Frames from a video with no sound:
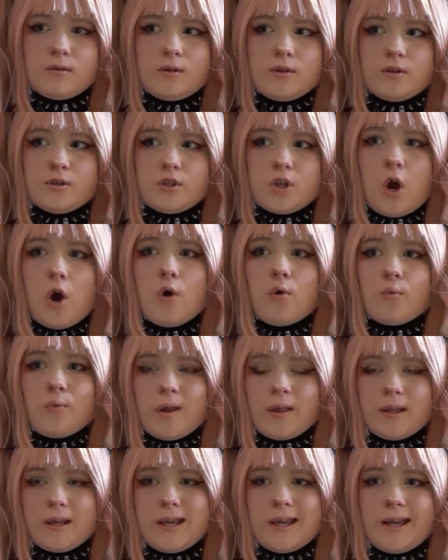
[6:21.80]
So
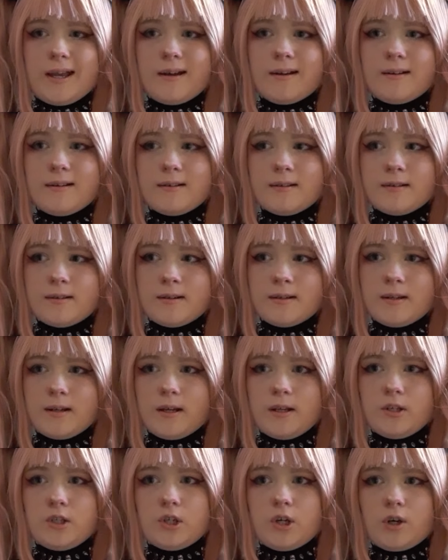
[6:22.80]
really,
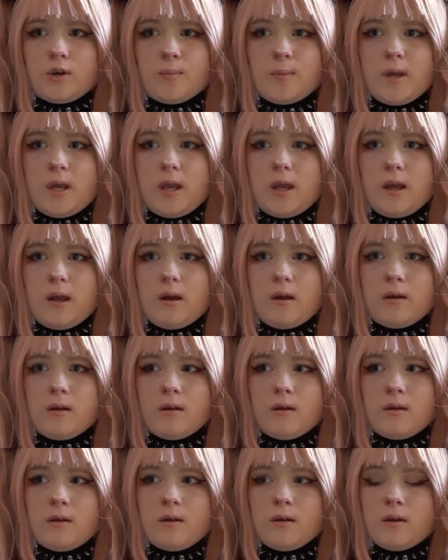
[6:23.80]
it took me
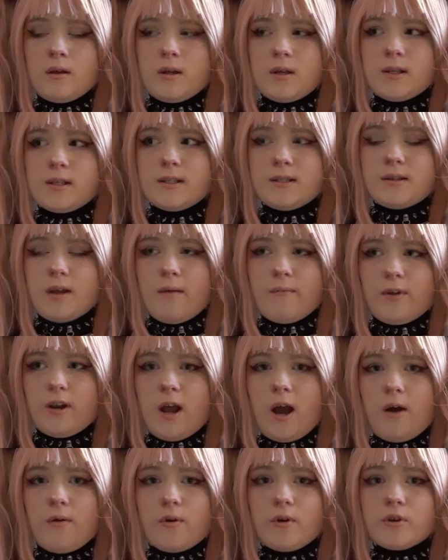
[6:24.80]
7
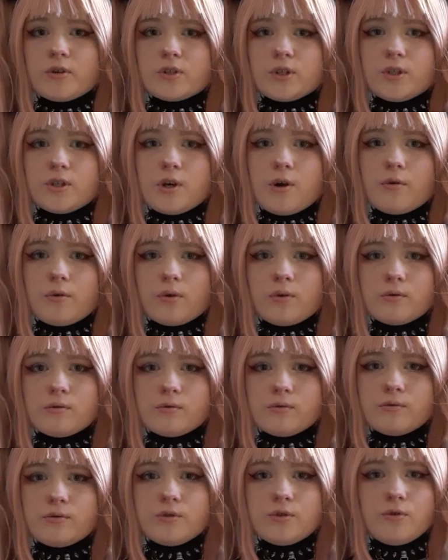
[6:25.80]
hours in total
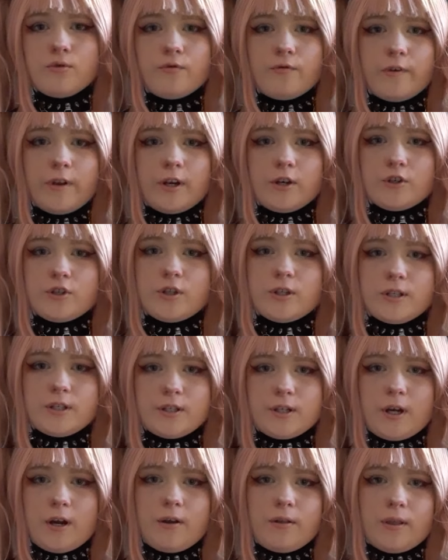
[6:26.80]
to finish this
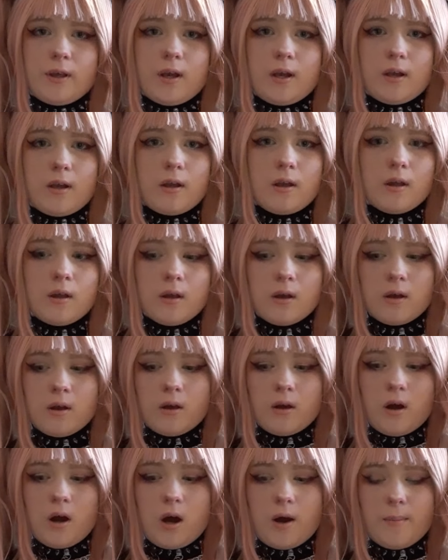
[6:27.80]
entire thing.
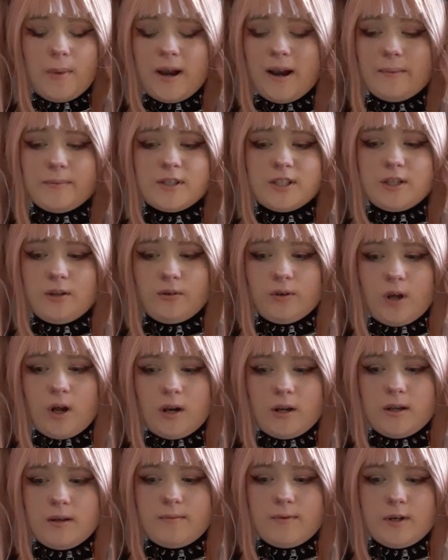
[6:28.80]
And I'm still
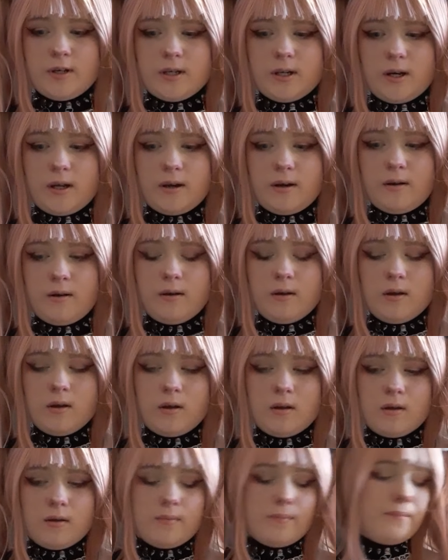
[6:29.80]
not even done
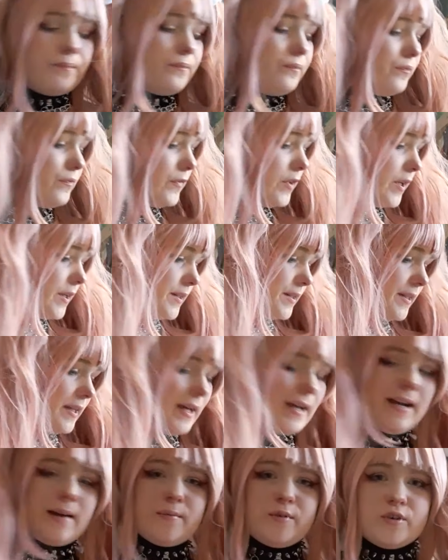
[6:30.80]
because the
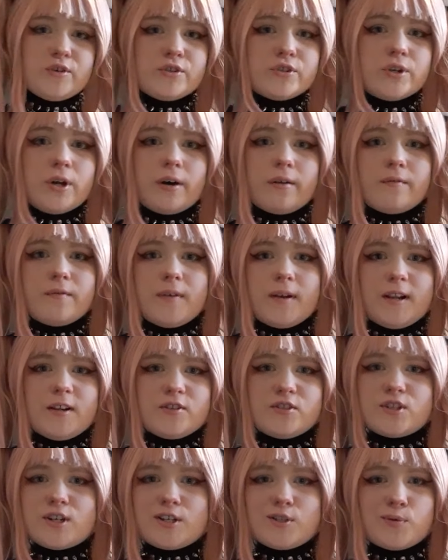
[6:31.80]
hammer's not
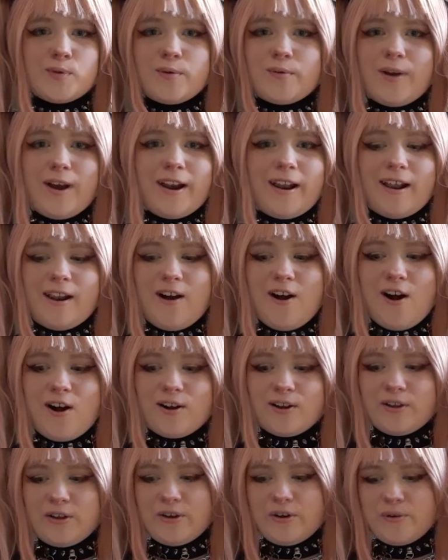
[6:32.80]
finished because we ran out of hot
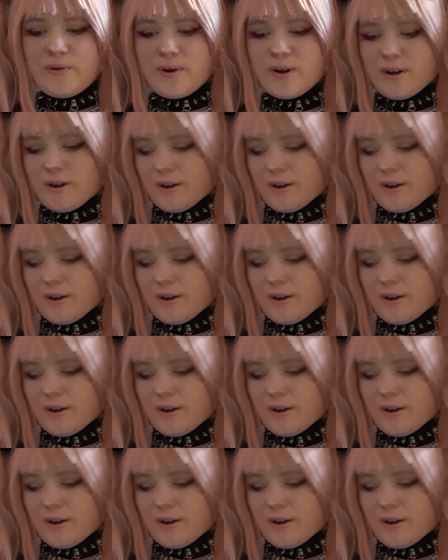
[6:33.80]
glue.